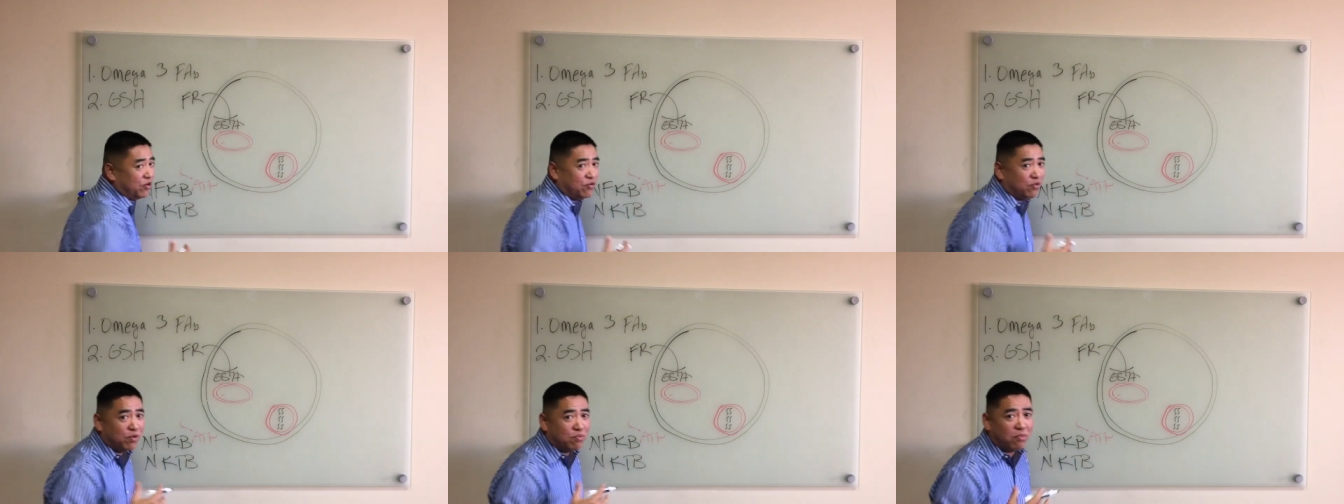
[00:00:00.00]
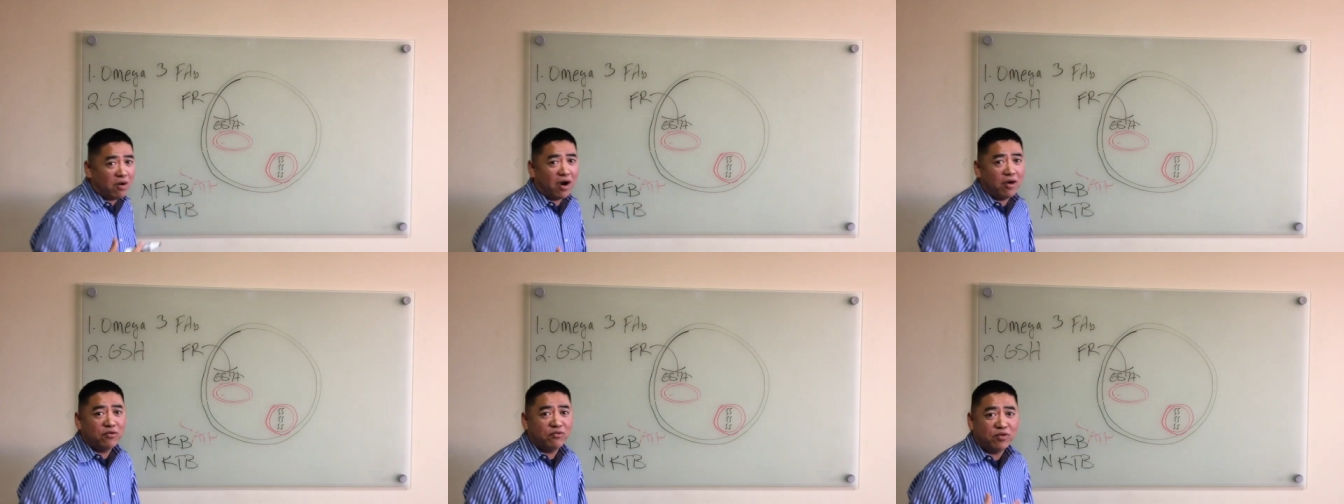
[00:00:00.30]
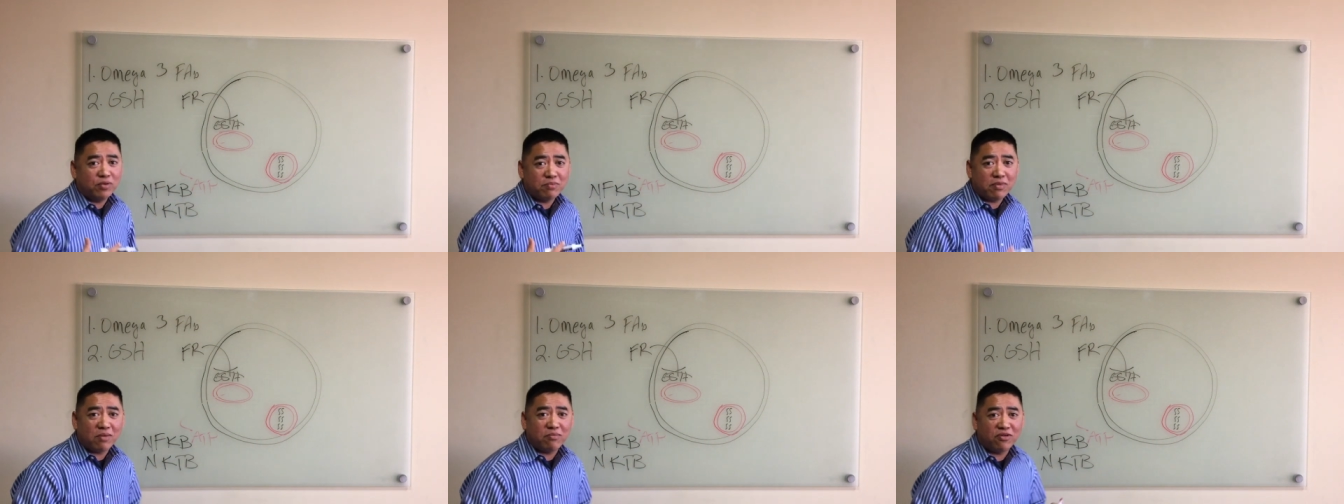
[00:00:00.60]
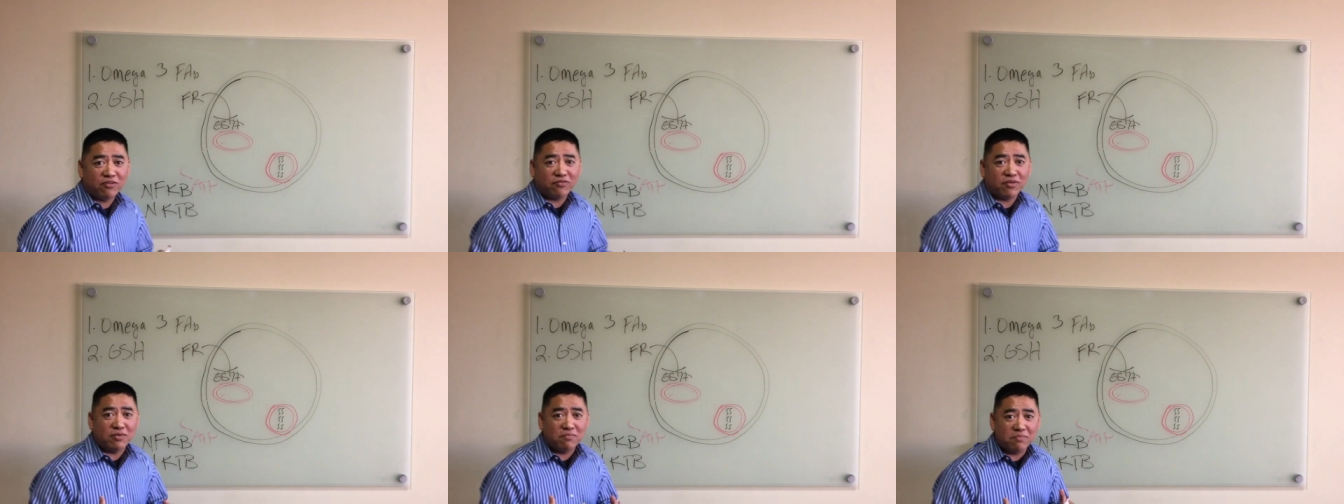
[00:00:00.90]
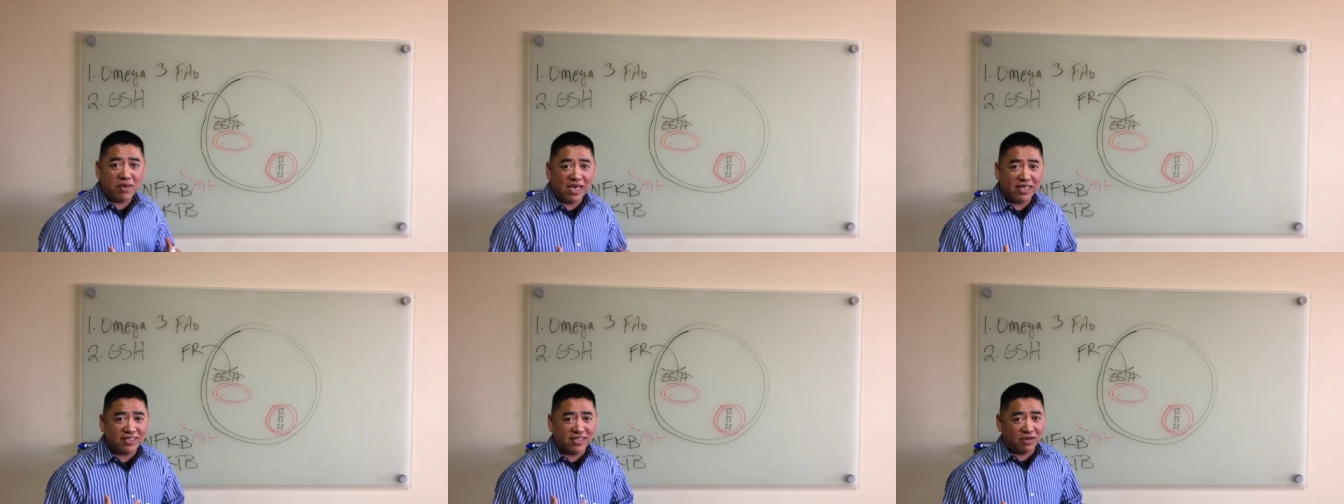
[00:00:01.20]
you remember from
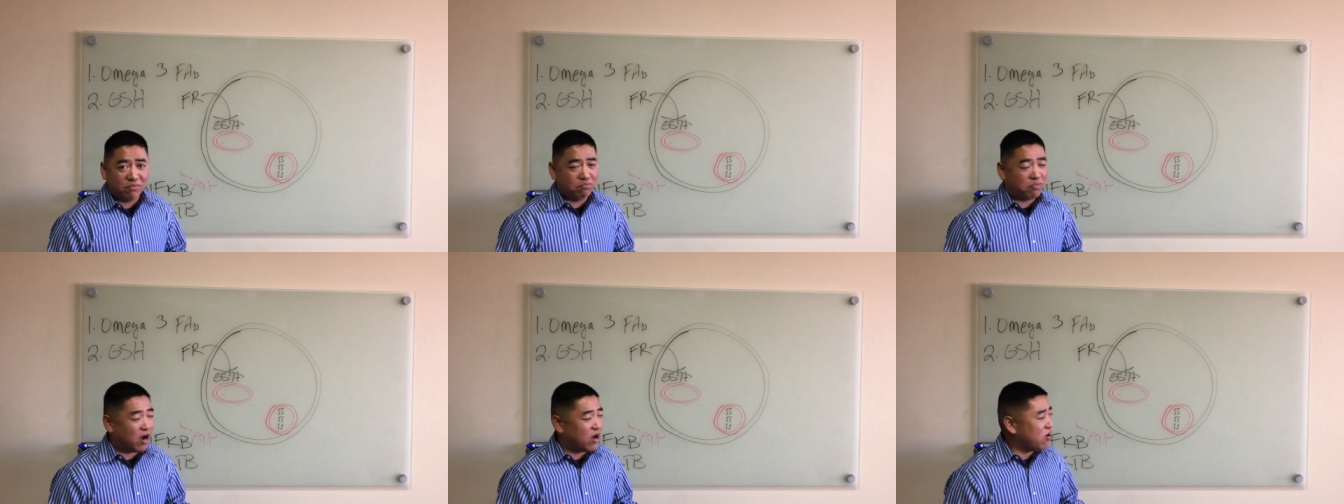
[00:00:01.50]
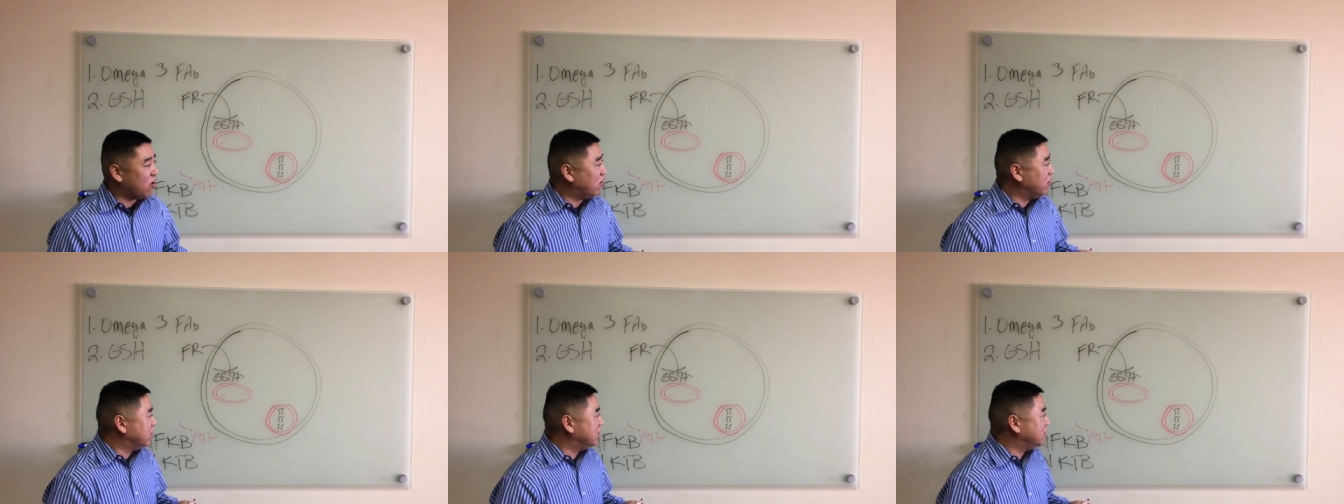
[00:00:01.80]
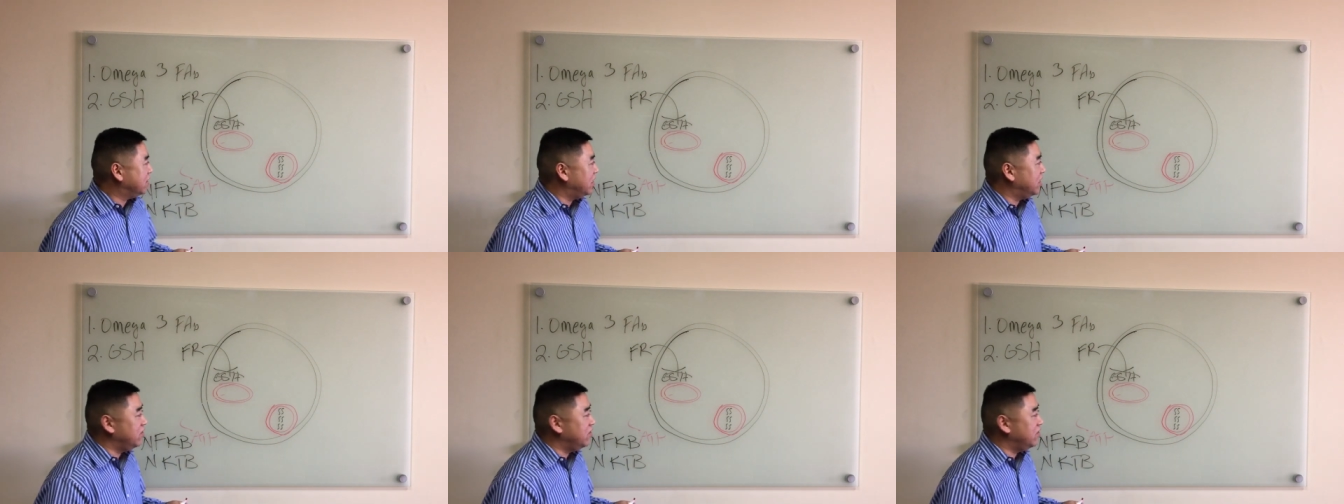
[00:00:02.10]
basic biology,